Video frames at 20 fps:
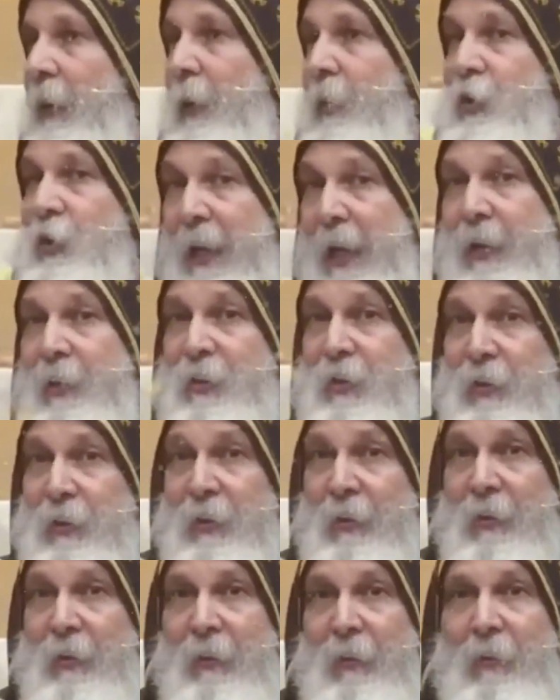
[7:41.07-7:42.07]
it says
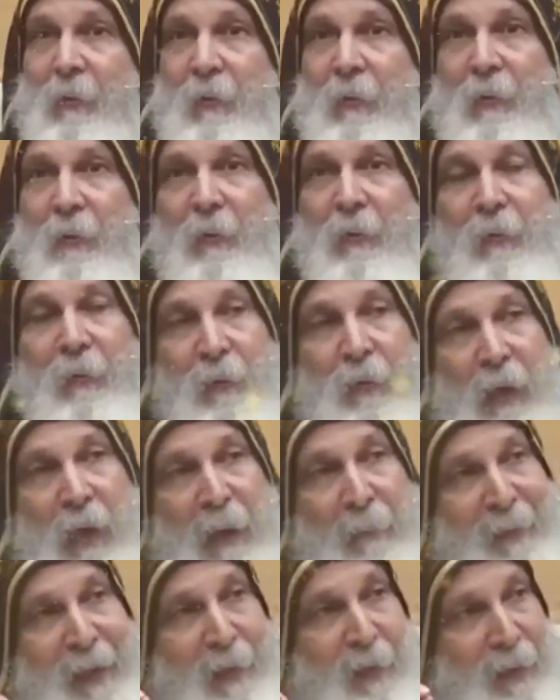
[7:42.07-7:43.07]

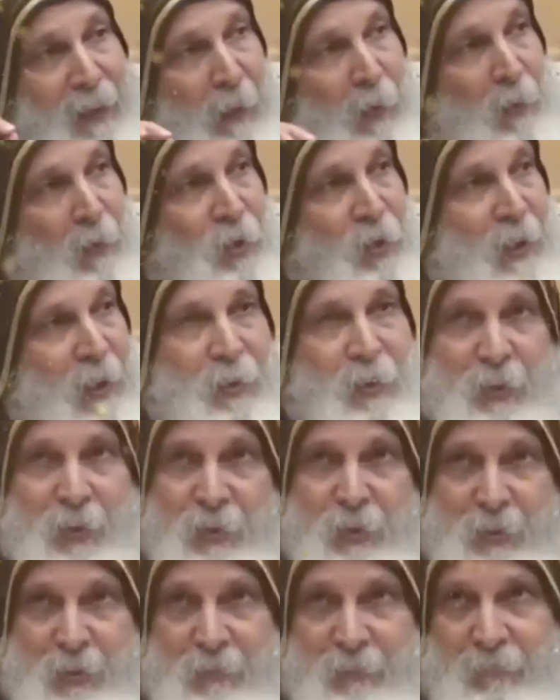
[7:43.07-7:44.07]
about the Lord
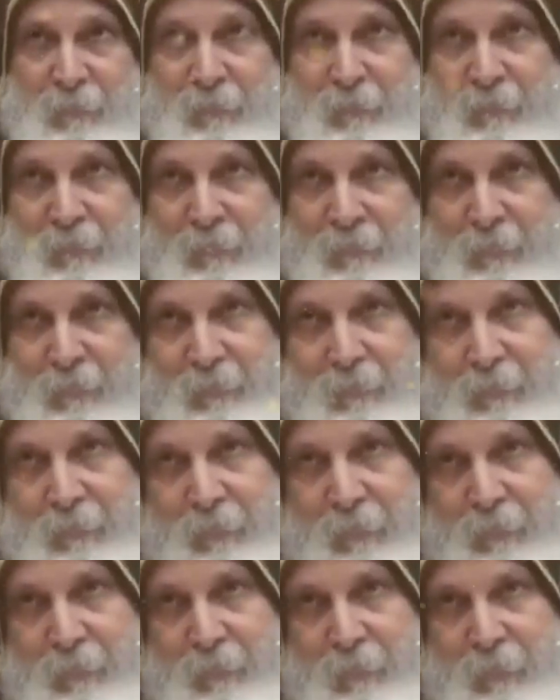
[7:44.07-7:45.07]
Jesus,
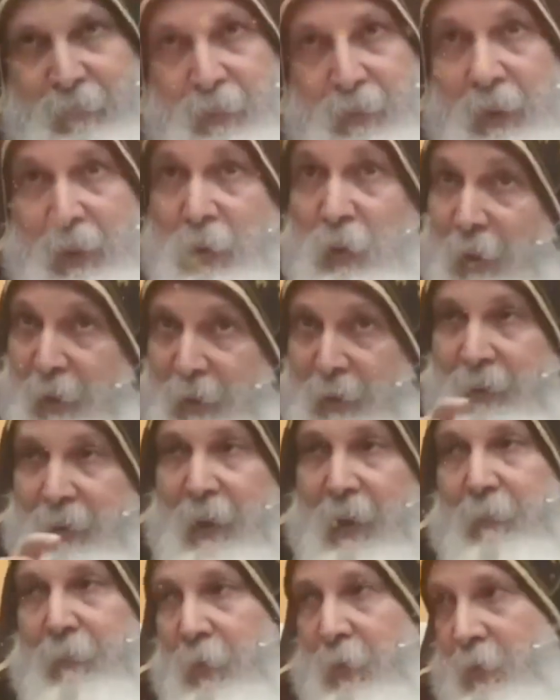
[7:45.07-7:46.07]
according to
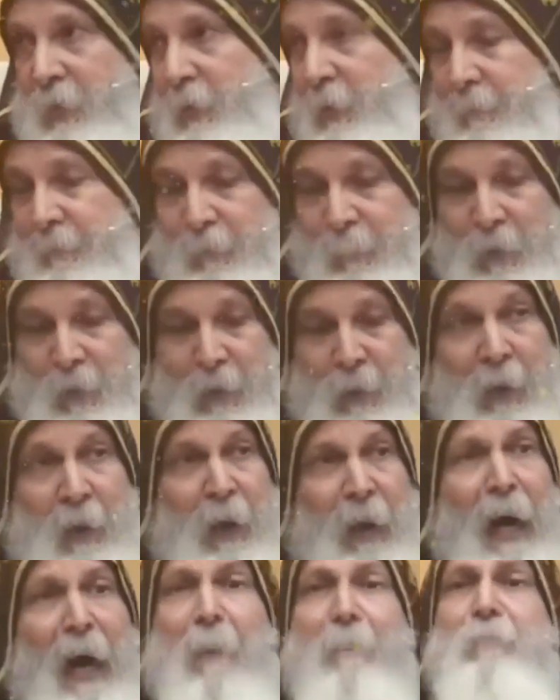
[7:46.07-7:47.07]
their book,
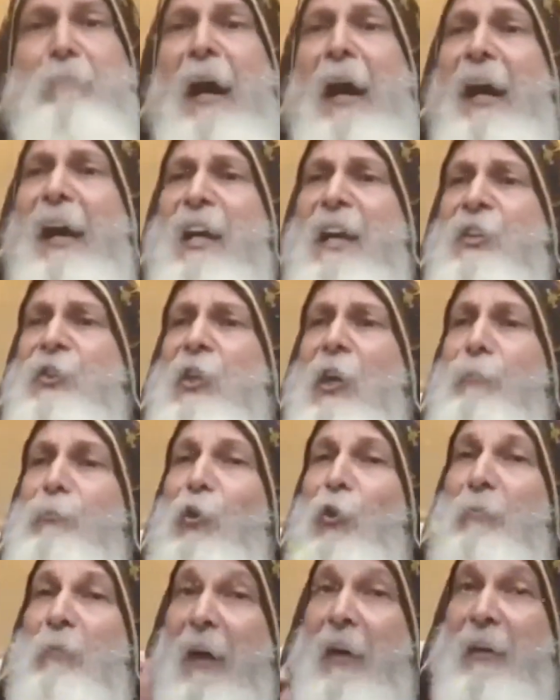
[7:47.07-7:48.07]
"Amma Isa
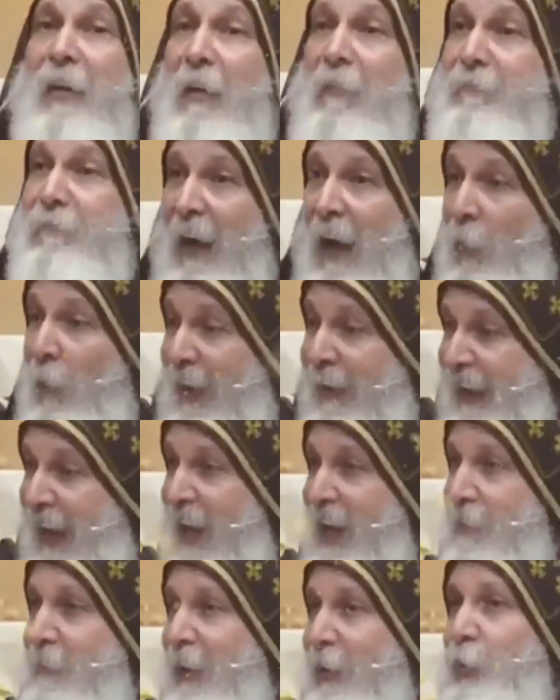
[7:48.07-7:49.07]
ibn Maryam, fahuwa
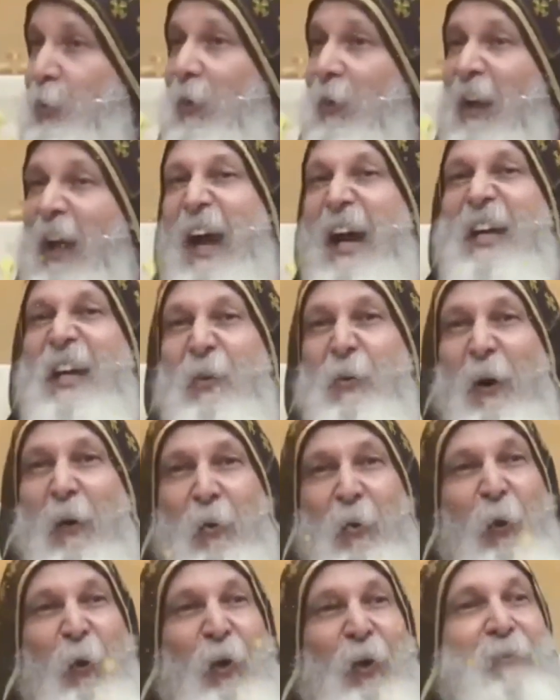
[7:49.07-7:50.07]
kalimatullahi
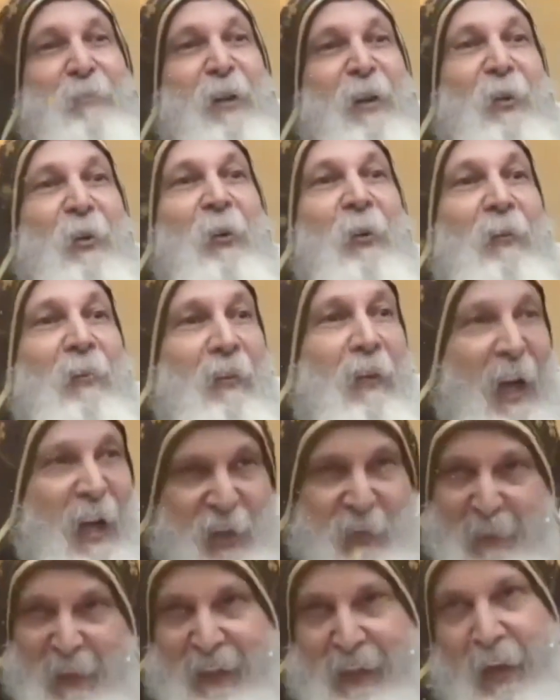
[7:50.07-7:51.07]
wa ruhun minhu."
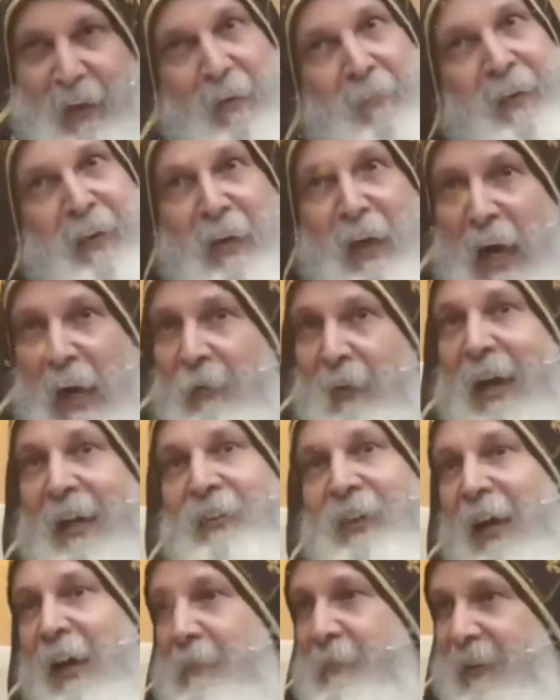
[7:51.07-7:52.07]
I speak Arabic, I
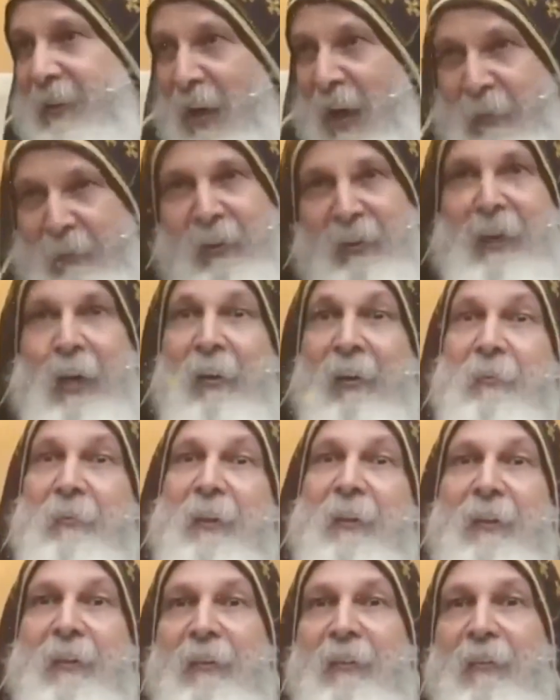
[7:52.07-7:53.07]
write Arabic, I read
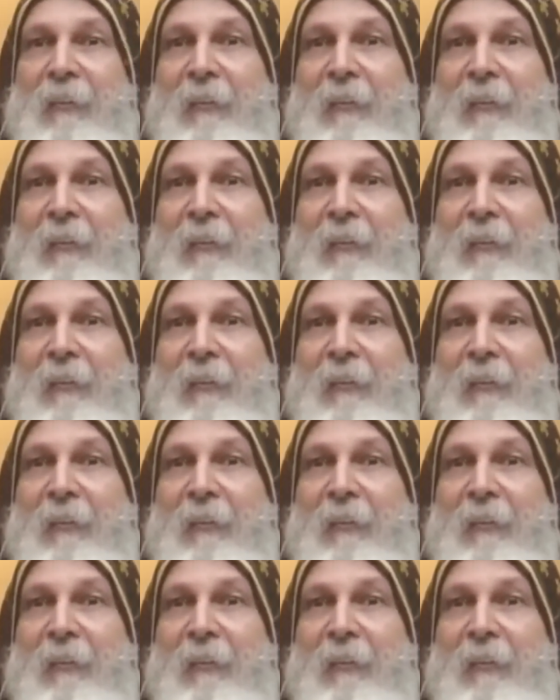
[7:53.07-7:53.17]
Arabic.